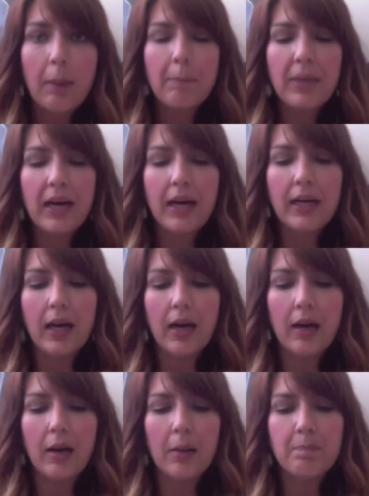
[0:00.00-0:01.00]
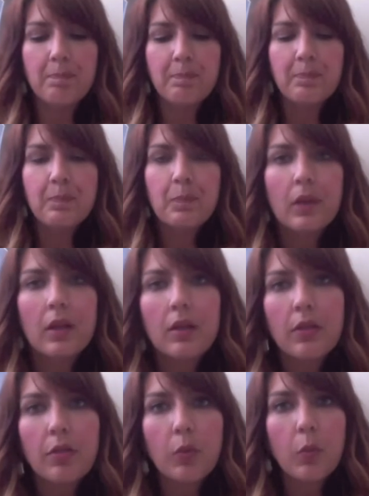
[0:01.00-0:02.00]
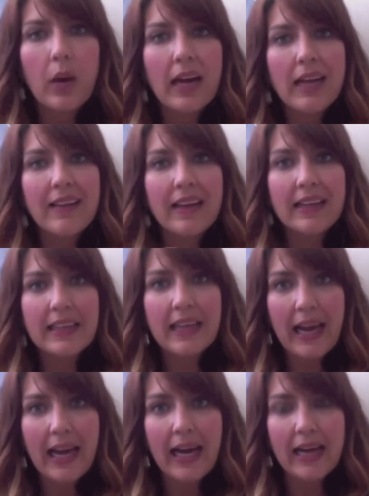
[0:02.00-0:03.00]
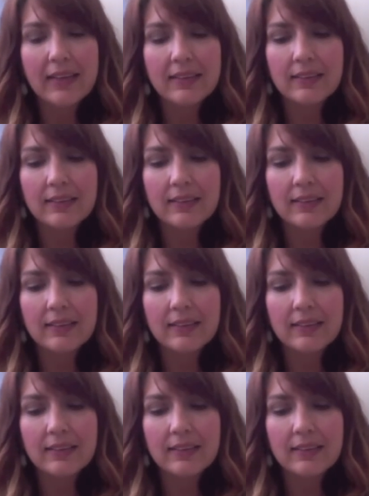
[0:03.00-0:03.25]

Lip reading: But the way that Kat,